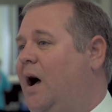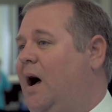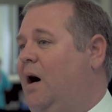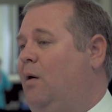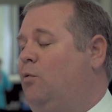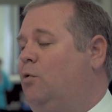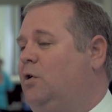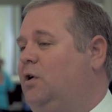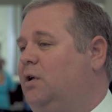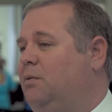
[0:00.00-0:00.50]
I
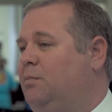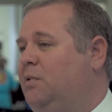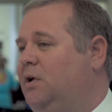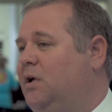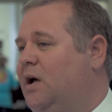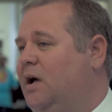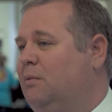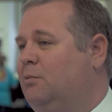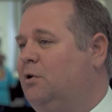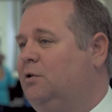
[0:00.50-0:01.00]
wanted to
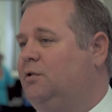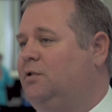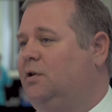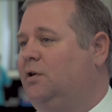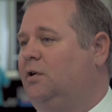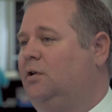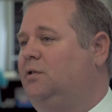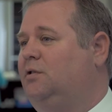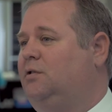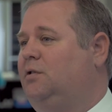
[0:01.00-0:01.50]
be able
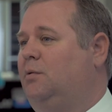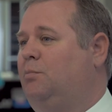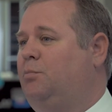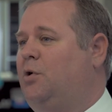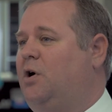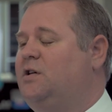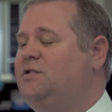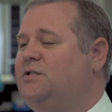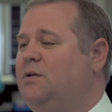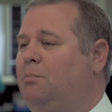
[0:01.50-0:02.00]
to
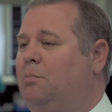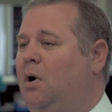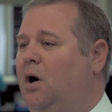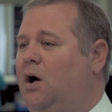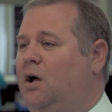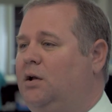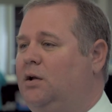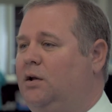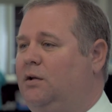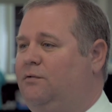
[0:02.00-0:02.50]
press a
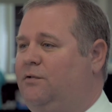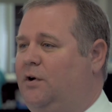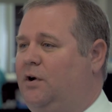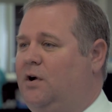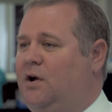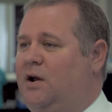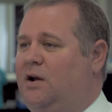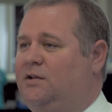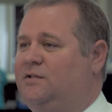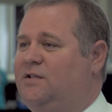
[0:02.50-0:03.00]
button and
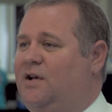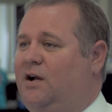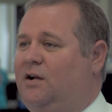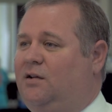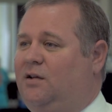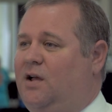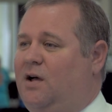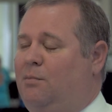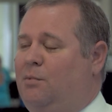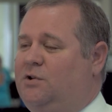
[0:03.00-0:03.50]
figure out
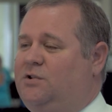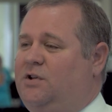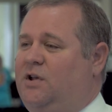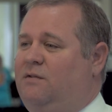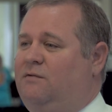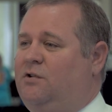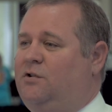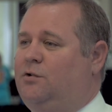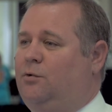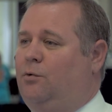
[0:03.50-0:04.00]
exactly how much
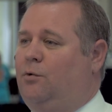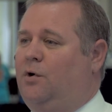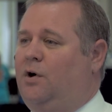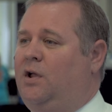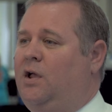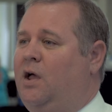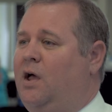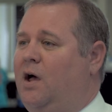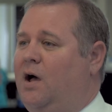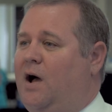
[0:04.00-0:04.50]

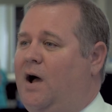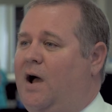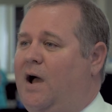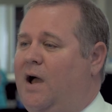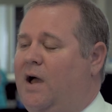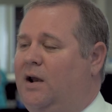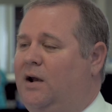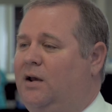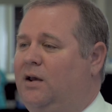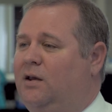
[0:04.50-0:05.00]
inventory I
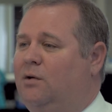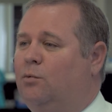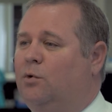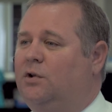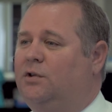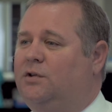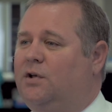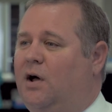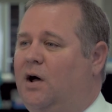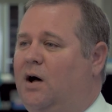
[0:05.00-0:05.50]
had at any
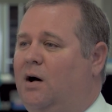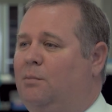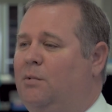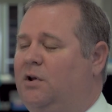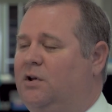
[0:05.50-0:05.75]
one time,